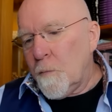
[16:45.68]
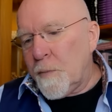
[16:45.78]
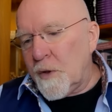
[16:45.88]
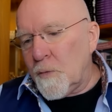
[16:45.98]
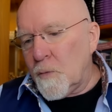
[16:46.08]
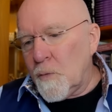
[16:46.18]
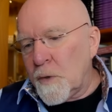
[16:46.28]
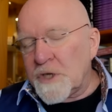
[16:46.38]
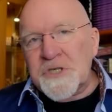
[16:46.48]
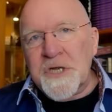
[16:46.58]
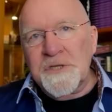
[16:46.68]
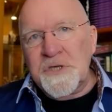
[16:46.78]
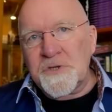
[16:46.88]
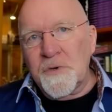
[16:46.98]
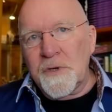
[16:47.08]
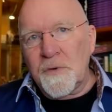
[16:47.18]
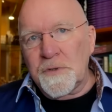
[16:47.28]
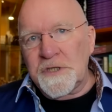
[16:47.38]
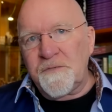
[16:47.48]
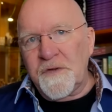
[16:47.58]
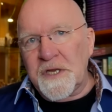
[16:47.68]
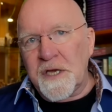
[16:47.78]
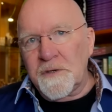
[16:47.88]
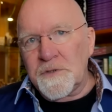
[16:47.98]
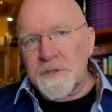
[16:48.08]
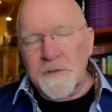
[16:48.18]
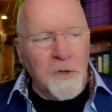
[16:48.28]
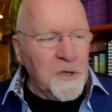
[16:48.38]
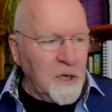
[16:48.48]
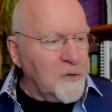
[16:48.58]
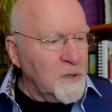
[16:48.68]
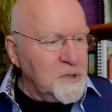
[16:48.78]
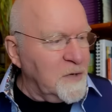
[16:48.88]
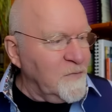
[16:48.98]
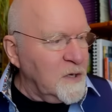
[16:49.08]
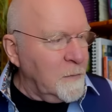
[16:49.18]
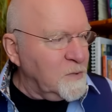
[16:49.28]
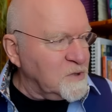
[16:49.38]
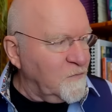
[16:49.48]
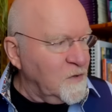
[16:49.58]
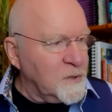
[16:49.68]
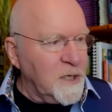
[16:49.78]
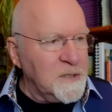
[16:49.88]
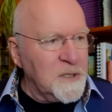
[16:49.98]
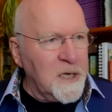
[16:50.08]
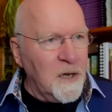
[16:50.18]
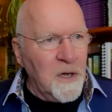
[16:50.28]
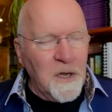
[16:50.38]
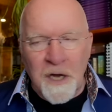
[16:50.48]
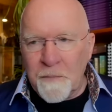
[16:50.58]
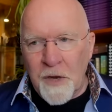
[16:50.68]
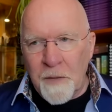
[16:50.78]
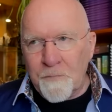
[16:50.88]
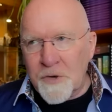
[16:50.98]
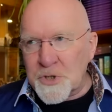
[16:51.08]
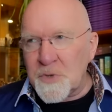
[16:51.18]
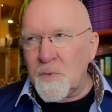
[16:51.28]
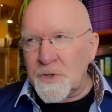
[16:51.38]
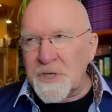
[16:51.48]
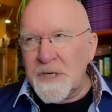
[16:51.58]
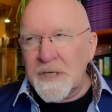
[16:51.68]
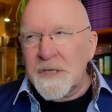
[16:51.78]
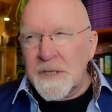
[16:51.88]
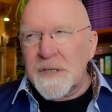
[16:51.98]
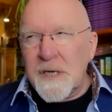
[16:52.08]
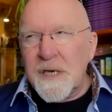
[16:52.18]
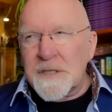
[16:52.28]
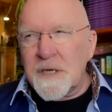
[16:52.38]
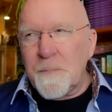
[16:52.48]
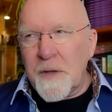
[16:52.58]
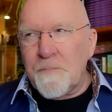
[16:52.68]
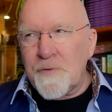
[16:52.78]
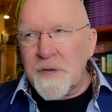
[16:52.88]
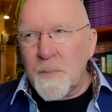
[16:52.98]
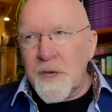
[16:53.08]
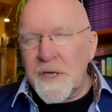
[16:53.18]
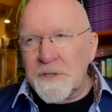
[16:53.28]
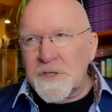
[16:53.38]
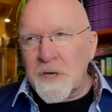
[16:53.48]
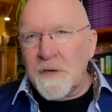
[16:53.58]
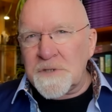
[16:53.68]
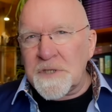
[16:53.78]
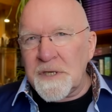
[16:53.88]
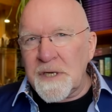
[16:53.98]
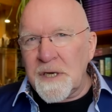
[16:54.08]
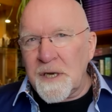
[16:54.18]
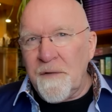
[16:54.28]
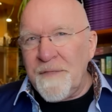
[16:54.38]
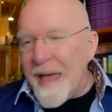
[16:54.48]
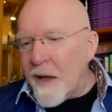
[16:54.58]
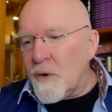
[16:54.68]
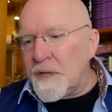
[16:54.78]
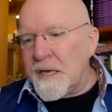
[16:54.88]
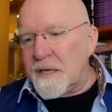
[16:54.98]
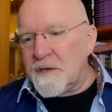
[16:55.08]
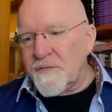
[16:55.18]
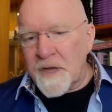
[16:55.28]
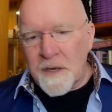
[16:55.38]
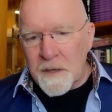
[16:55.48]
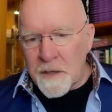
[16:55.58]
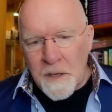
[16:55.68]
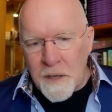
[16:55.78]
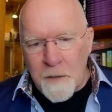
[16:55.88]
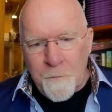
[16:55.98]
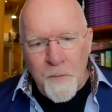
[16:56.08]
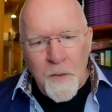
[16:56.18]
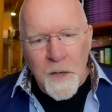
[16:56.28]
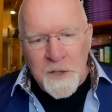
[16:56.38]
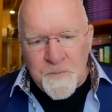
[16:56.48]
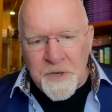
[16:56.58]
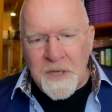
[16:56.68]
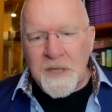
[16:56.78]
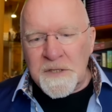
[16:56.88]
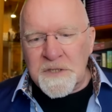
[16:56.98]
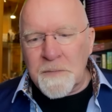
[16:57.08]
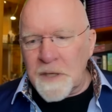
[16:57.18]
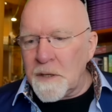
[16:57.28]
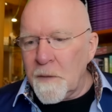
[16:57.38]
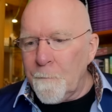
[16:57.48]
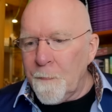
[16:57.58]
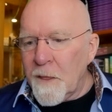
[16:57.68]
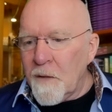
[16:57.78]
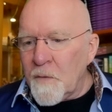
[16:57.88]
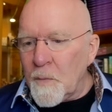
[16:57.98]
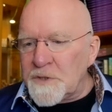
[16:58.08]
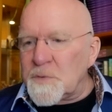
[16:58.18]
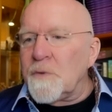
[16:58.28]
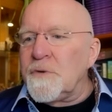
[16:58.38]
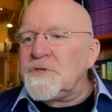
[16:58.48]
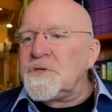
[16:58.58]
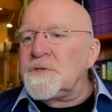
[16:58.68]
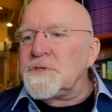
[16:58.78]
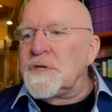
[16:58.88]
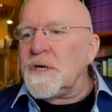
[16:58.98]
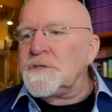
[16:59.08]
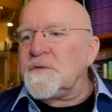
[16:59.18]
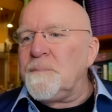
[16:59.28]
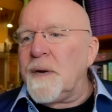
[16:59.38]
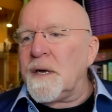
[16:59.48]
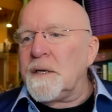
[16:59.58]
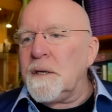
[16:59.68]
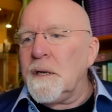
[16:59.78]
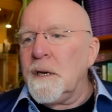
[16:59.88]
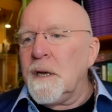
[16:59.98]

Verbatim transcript: But when I started doing all these videos and crunching the numbers a few days ago, I, I, my impression was, yeah, it's going to be a pretty weird start to the year. Now, at the end of it, it's pretty clear to me that once we're into the start of May,